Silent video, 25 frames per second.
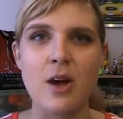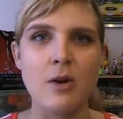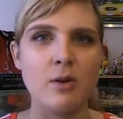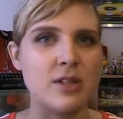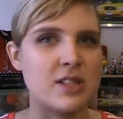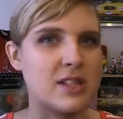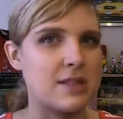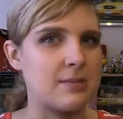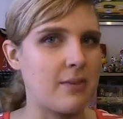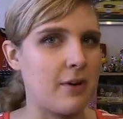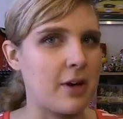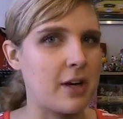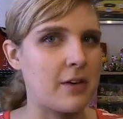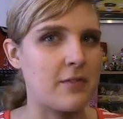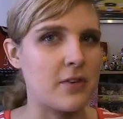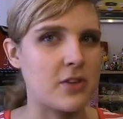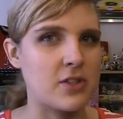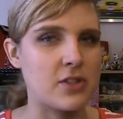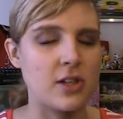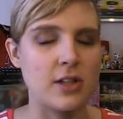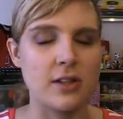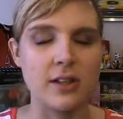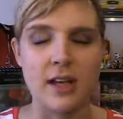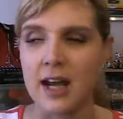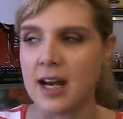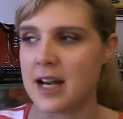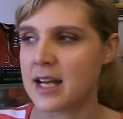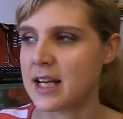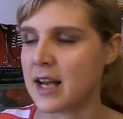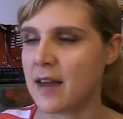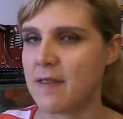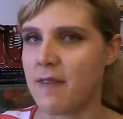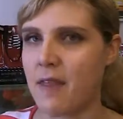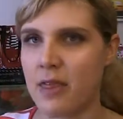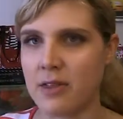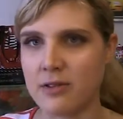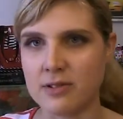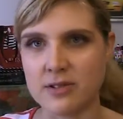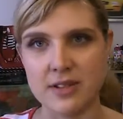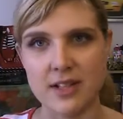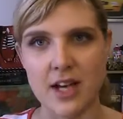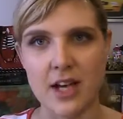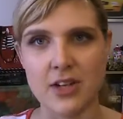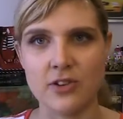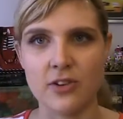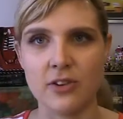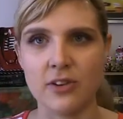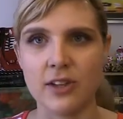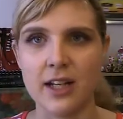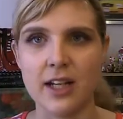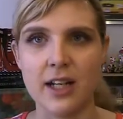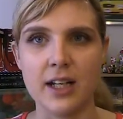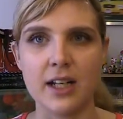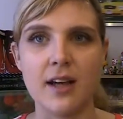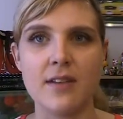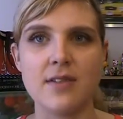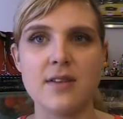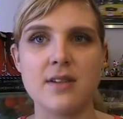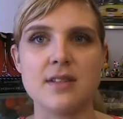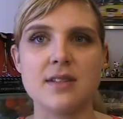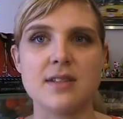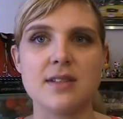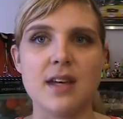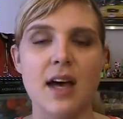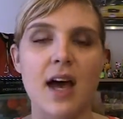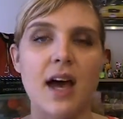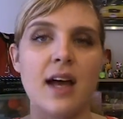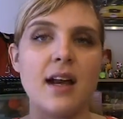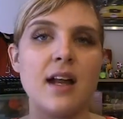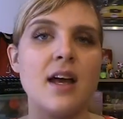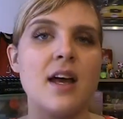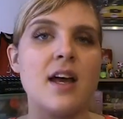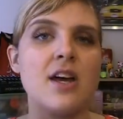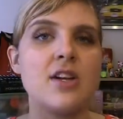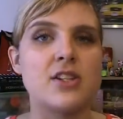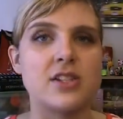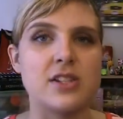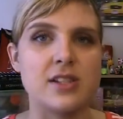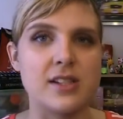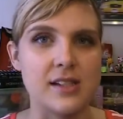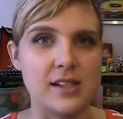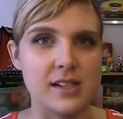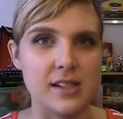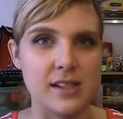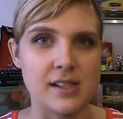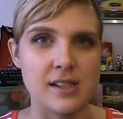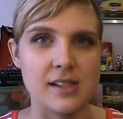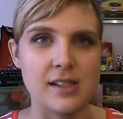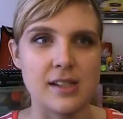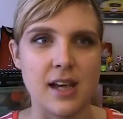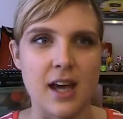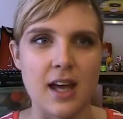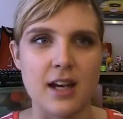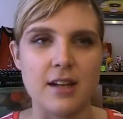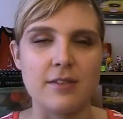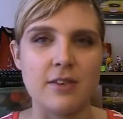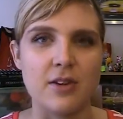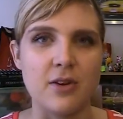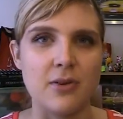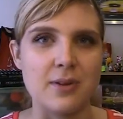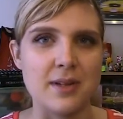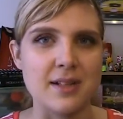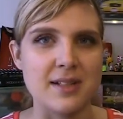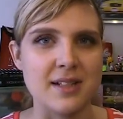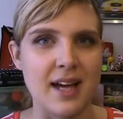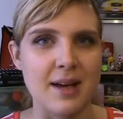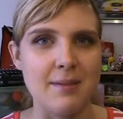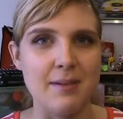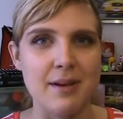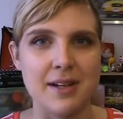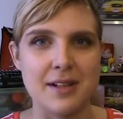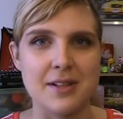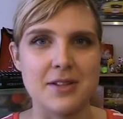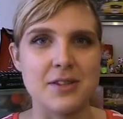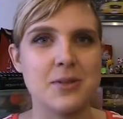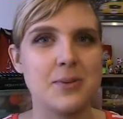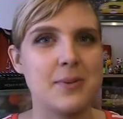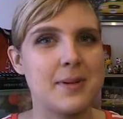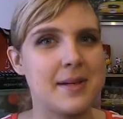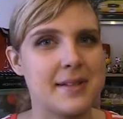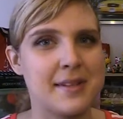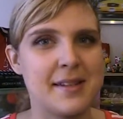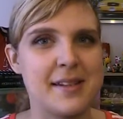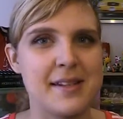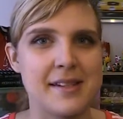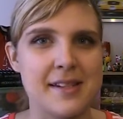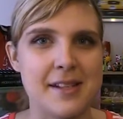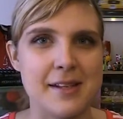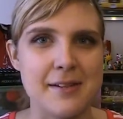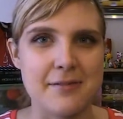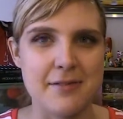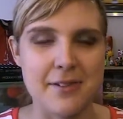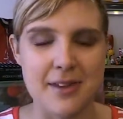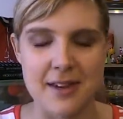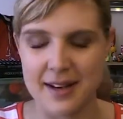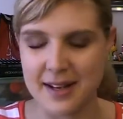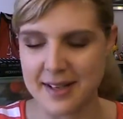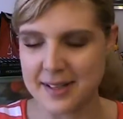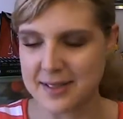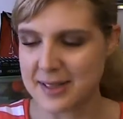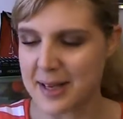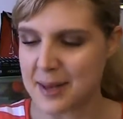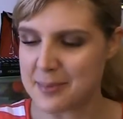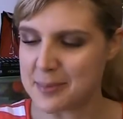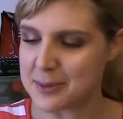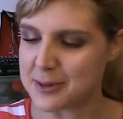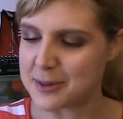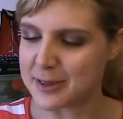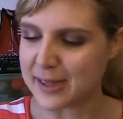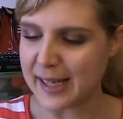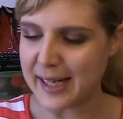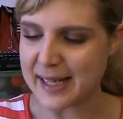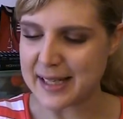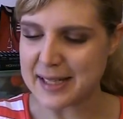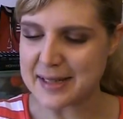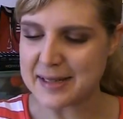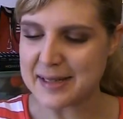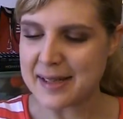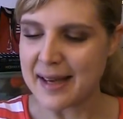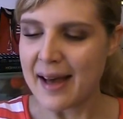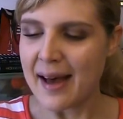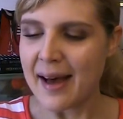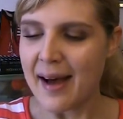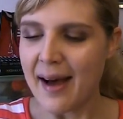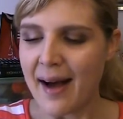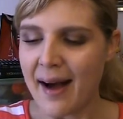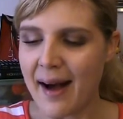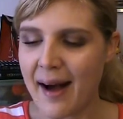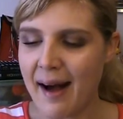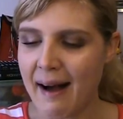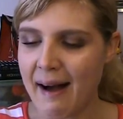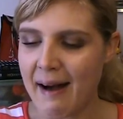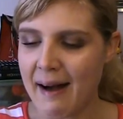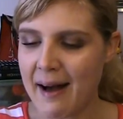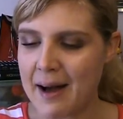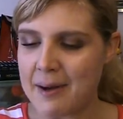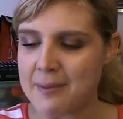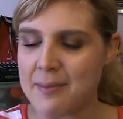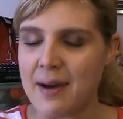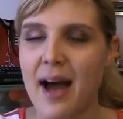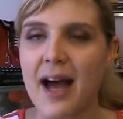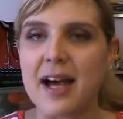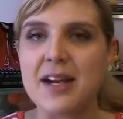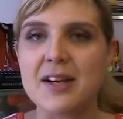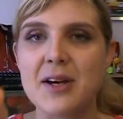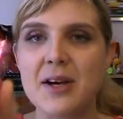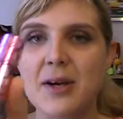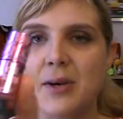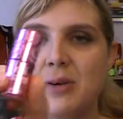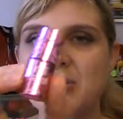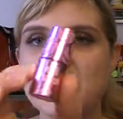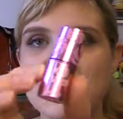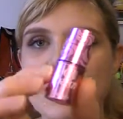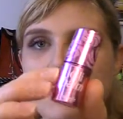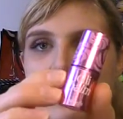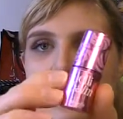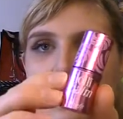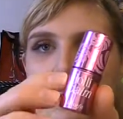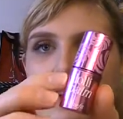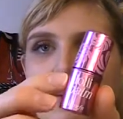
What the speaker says: with some artificial lighting, and then there's natural lighting on this side, just because this is kind of the only time I can squeeze this in for the next couple days. I know some people